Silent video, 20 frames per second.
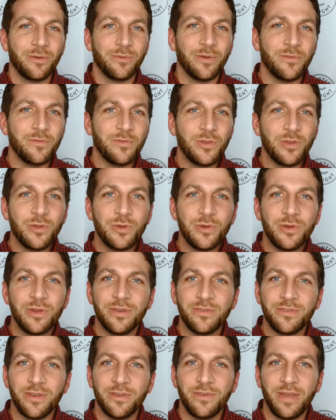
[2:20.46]
reviewed
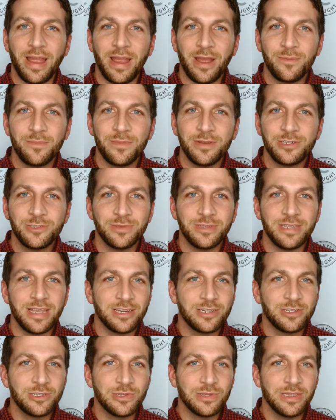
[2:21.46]
of how much was
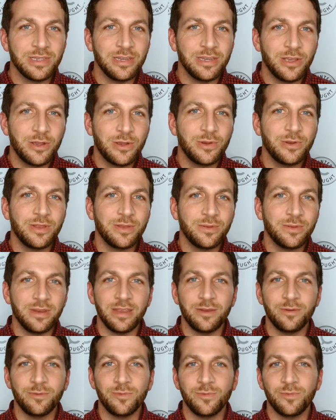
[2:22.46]
actually known
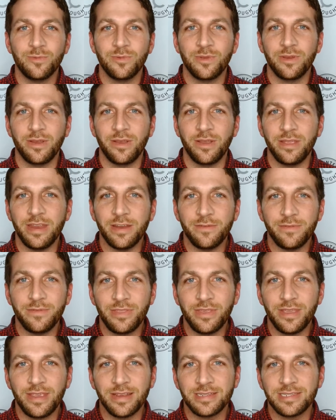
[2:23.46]
and
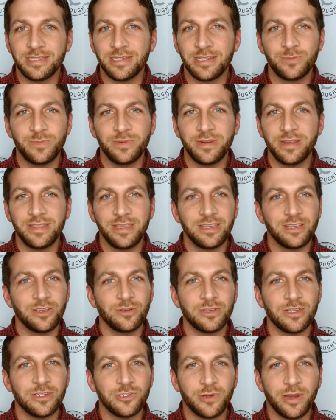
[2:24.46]
everything. And Sussman, I think,
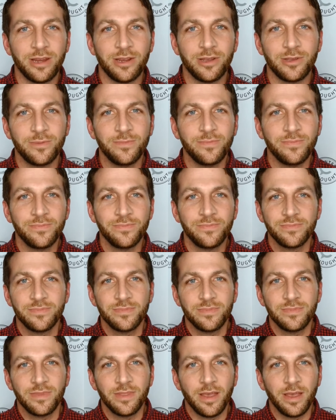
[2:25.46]
goes on trial
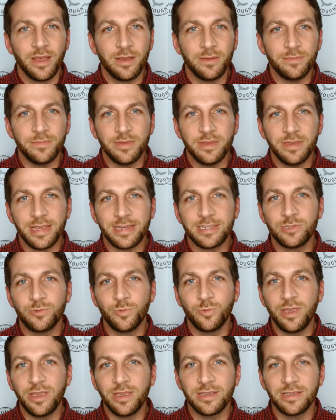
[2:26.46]
next
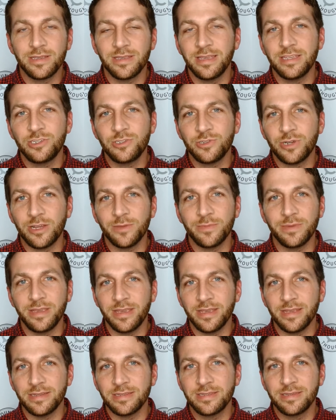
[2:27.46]
week. His trial
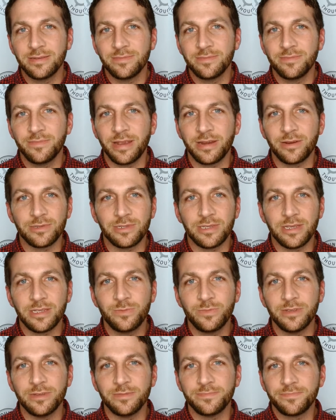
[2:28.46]
begins, Michael
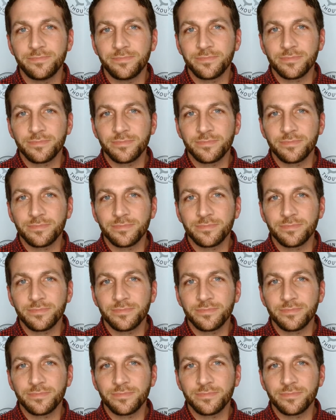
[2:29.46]
Sussman,